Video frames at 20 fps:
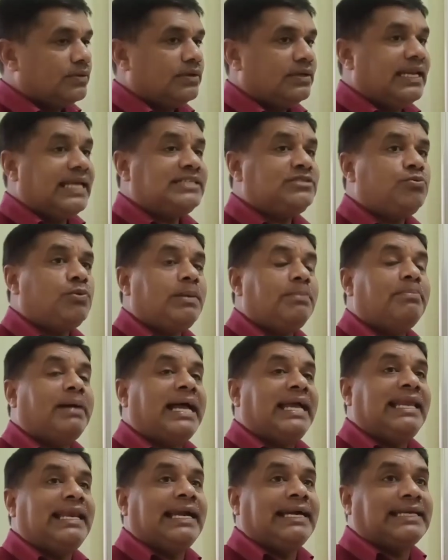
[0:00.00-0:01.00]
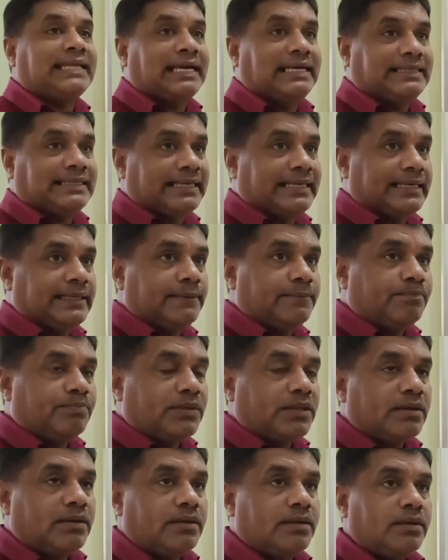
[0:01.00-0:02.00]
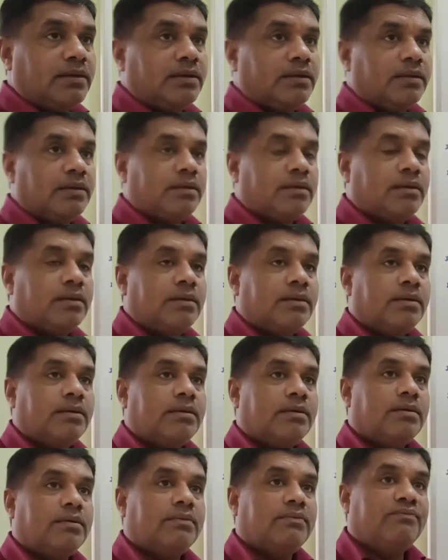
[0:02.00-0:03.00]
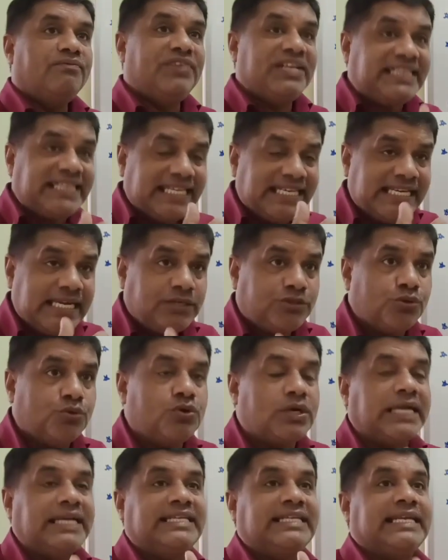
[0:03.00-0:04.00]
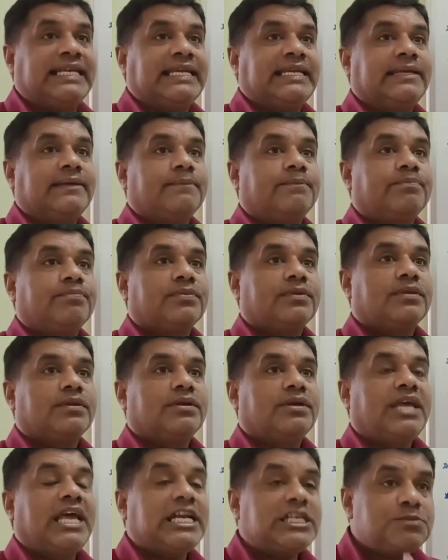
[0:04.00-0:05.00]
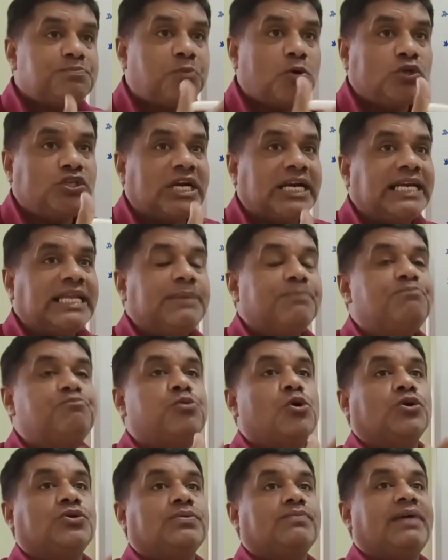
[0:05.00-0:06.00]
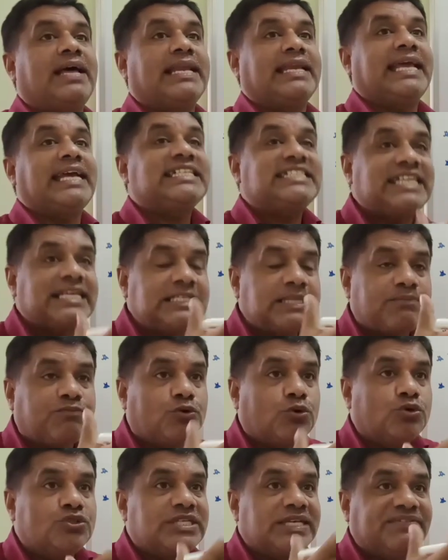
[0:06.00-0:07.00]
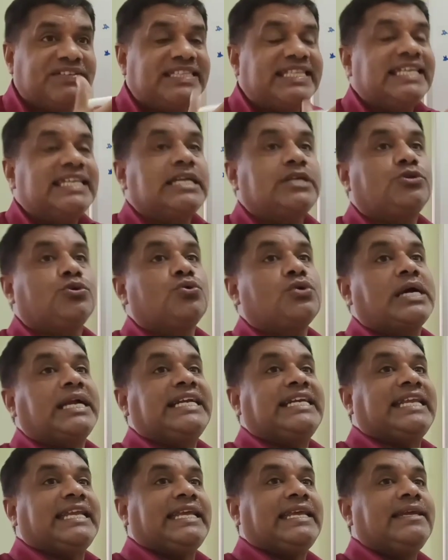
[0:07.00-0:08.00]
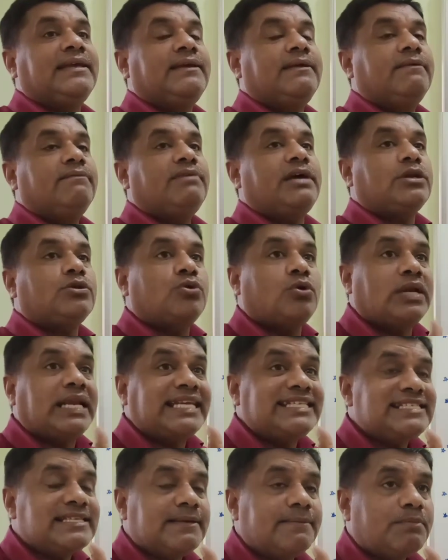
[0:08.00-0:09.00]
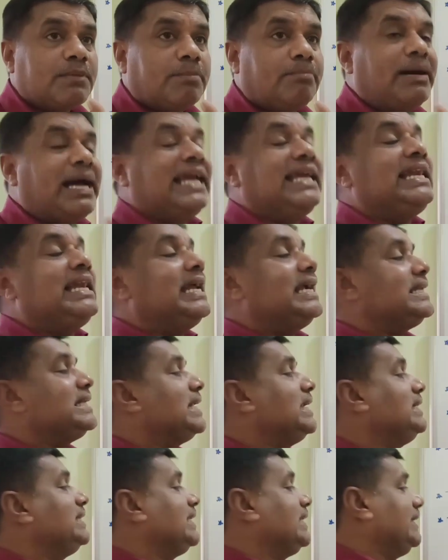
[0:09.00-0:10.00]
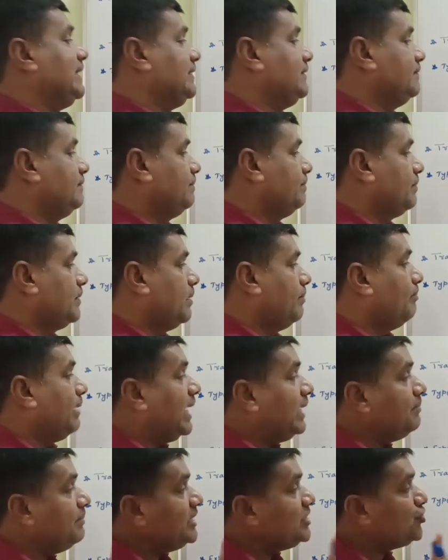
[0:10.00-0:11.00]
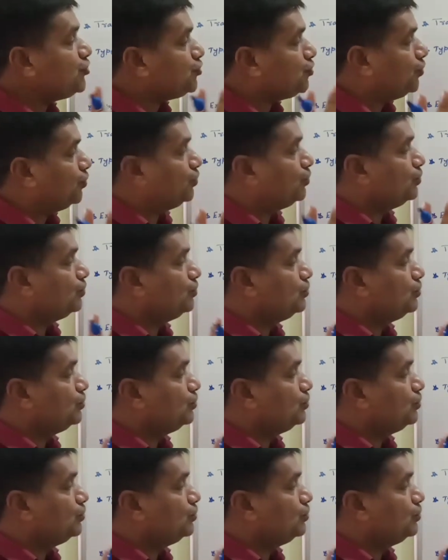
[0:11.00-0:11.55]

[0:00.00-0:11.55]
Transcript: Next one, bilateral trade. Within a two country, export and import were exchange of goods within a two country were known as bilateral trade. Bi means two.